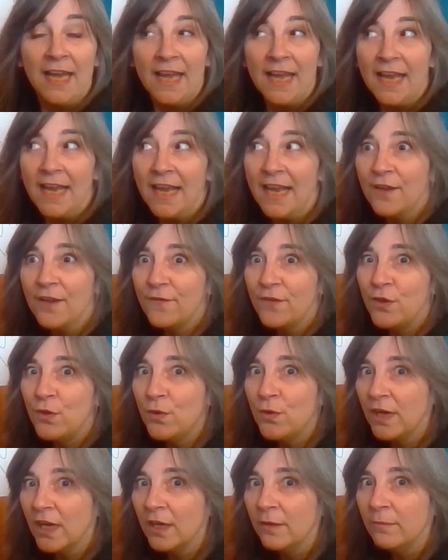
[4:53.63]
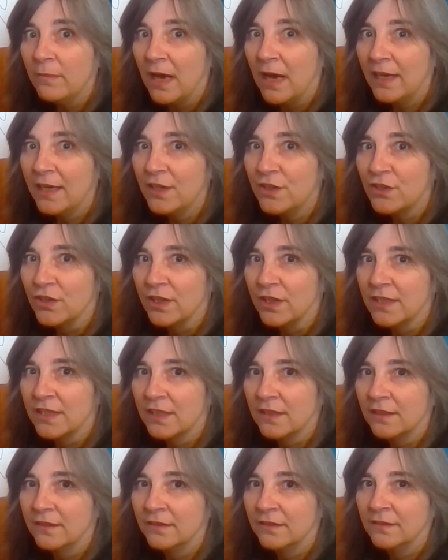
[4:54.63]
If you can manage it
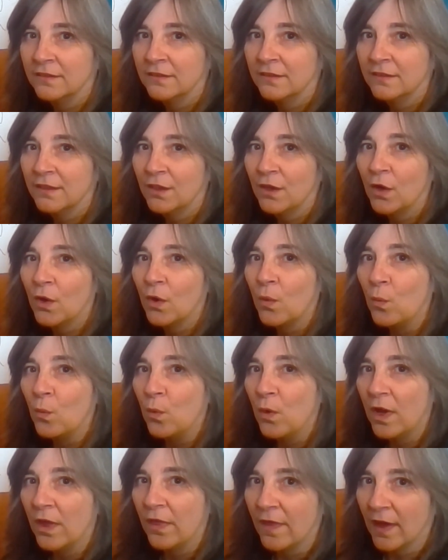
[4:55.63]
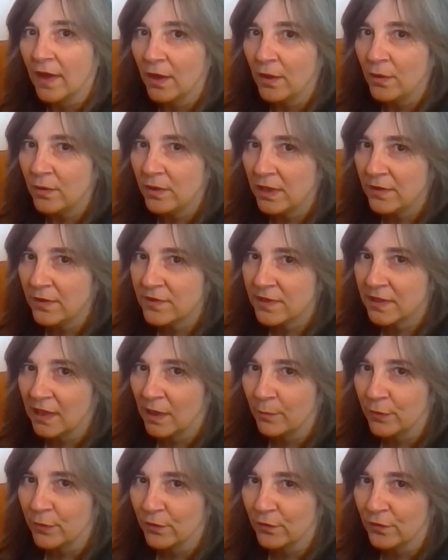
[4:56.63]
without lifting
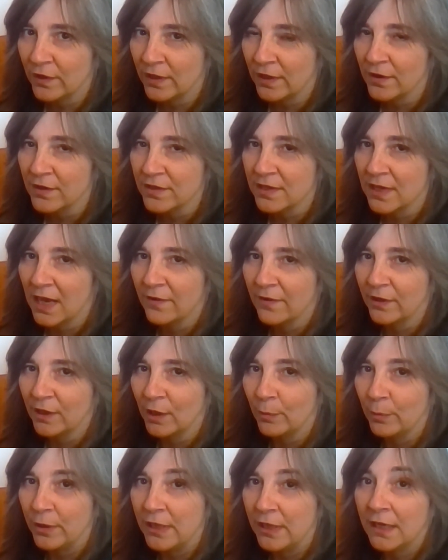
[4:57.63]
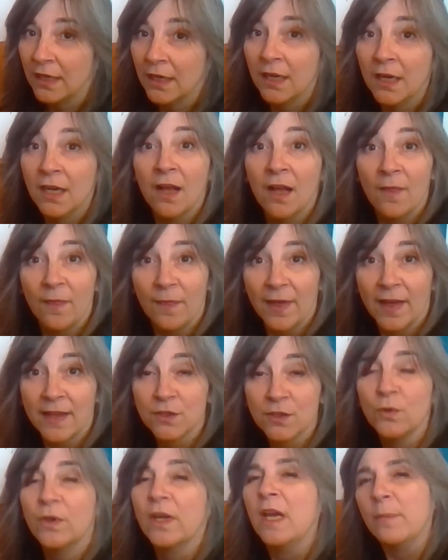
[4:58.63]
up your fingers and having a peek,
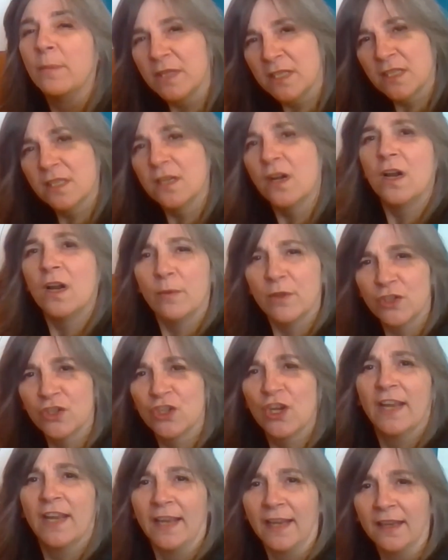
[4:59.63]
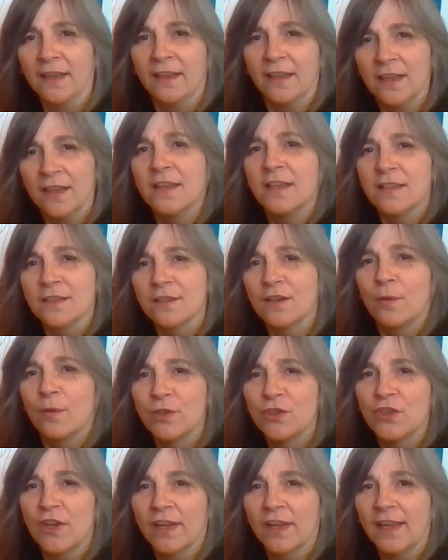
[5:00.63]
That's okay, but start with checking. Start with
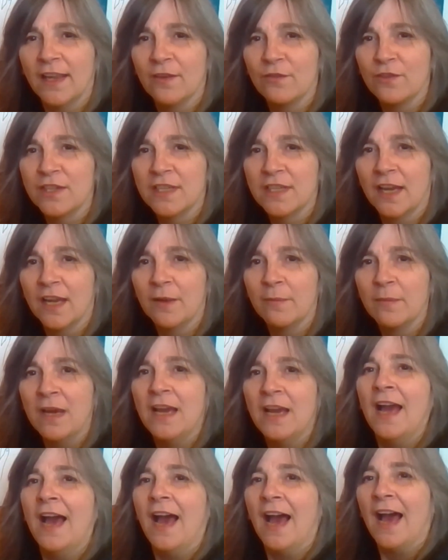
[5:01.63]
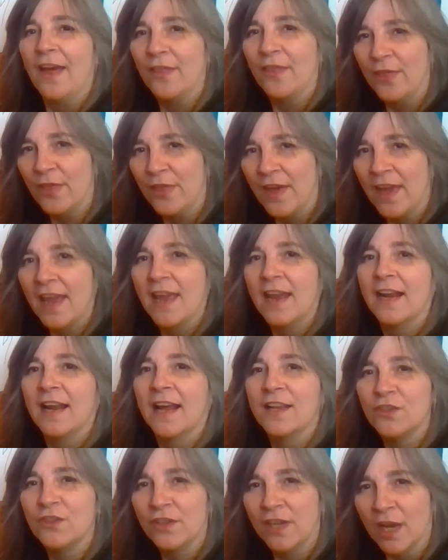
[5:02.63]
checking every time, and then
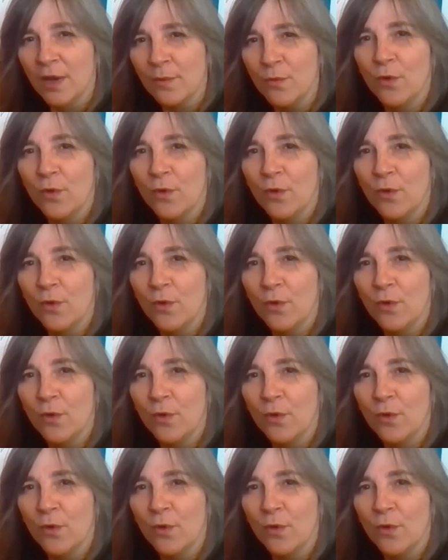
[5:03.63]
as you get more